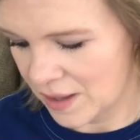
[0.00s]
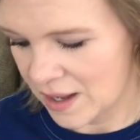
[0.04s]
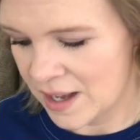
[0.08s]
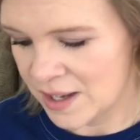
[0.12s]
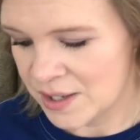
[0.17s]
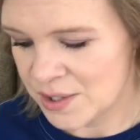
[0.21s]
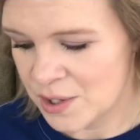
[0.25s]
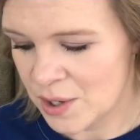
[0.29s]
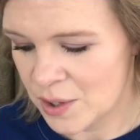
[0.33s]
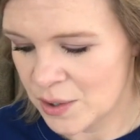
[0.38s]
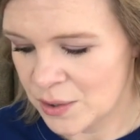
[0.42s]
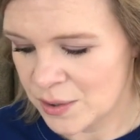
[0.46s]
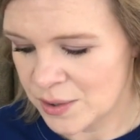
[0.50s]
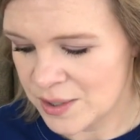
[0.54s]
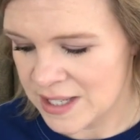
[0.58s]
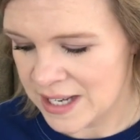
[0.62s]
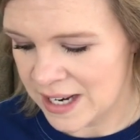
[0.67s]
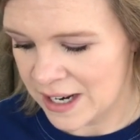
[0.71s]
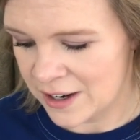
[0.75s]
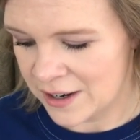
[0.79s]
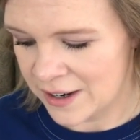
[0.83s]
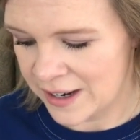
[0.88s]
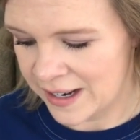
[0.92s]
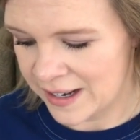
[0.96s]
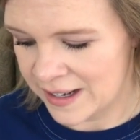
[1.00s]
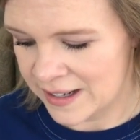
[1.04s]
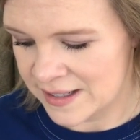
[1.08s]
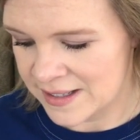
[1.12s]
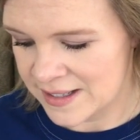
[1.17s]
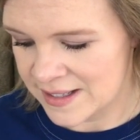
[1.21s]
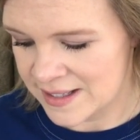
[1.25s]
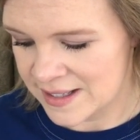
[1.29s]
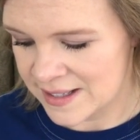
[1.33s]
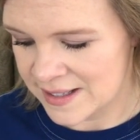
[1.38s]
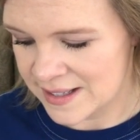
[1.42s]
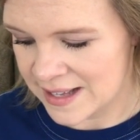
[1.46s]
a
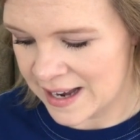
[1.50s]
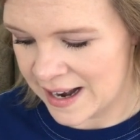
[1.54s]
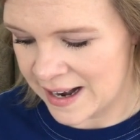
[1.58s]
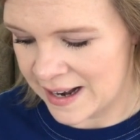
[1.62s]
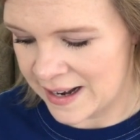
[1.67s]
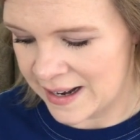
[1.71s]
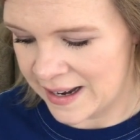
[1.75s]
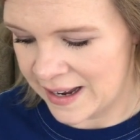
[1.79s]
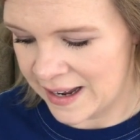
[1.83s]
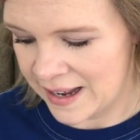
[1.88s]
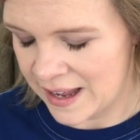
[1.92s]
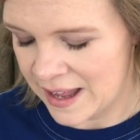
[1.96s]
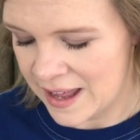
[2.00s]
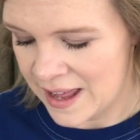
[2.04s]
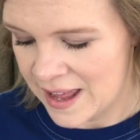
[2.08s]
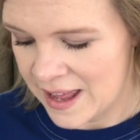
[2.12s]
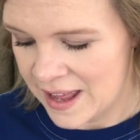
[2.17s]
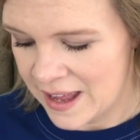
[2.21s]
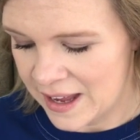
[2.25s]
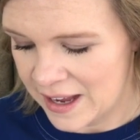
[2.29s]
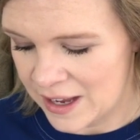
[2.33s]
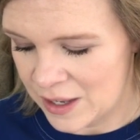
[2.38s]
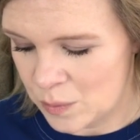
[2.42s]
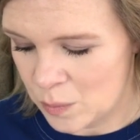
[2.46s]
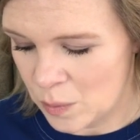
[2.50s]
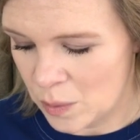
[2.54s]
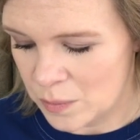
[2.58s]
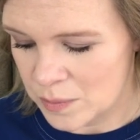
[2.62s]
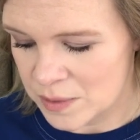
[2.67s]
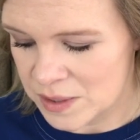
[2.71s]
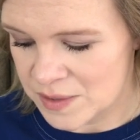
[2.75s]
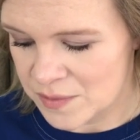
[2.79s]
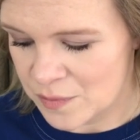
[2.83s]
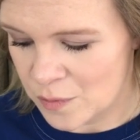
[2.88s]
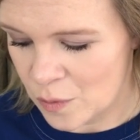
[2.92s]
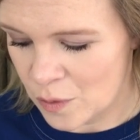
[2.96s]
totalitarian society in what
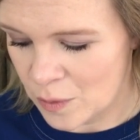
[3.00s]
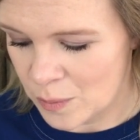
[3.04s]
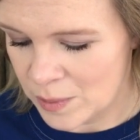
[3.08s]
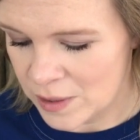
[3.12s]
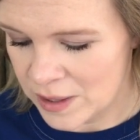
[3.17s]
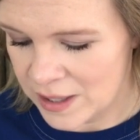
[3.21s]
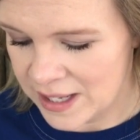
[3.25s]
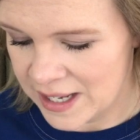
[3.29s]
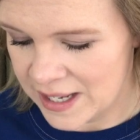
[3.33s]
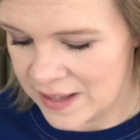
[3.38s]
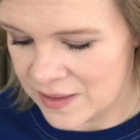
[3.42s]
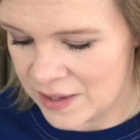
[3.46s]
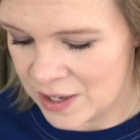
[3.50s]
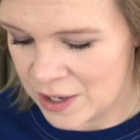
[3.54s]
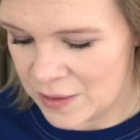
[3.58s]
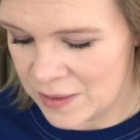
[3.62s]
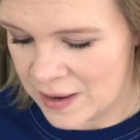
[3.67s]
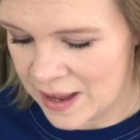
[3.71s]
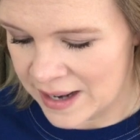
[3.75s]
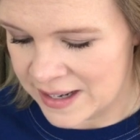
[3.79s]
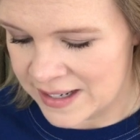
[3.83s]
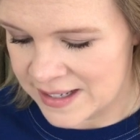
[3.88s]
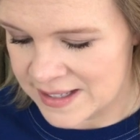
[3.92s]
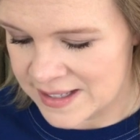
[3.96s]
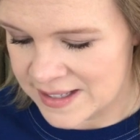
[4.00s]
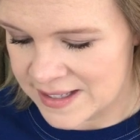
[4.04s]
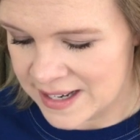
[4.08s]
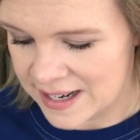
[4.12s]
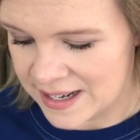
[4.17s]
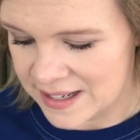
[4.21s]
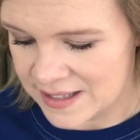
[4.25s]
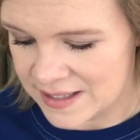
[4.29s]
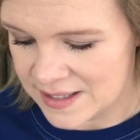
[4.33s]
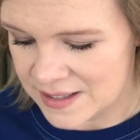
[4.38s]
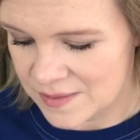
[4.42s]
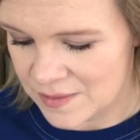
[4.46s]
was formerly the United
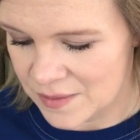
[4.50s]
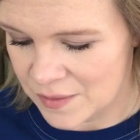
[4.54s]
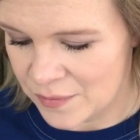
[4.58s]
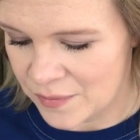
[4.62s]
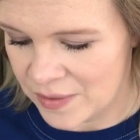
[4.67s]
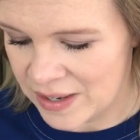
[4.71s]
States.